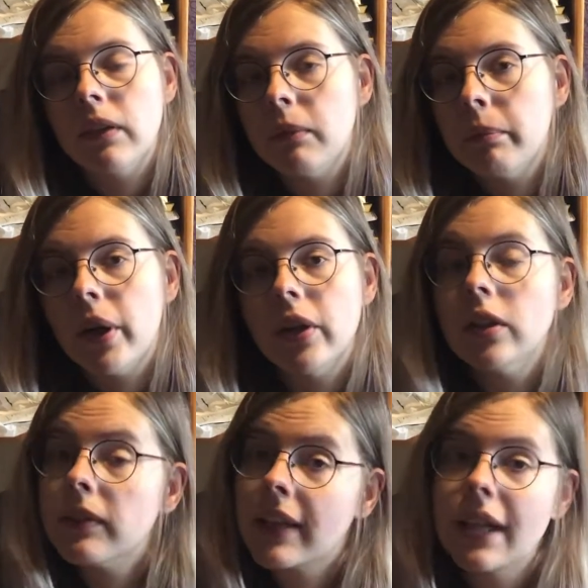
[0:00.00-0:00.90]
parts
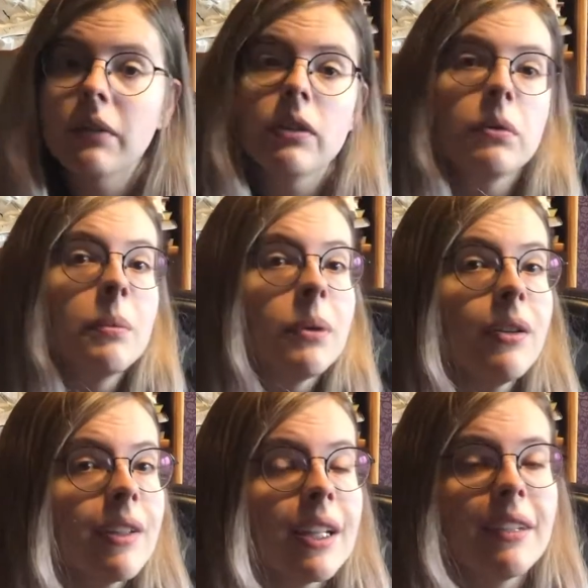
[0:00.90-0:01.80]
of the canvas were
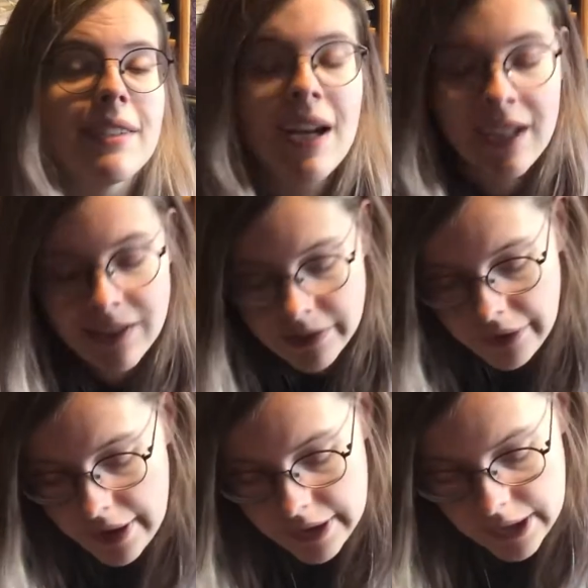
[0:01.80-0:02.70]
perfectly fine, so
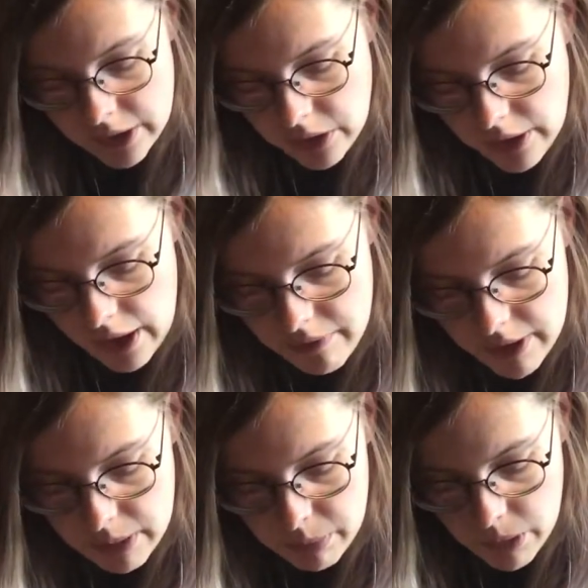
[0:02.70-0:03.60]
I did not have
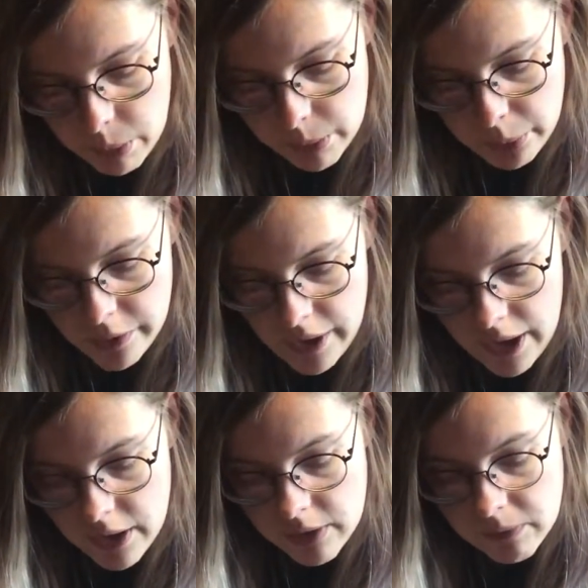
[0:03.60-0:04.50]
any problem with that.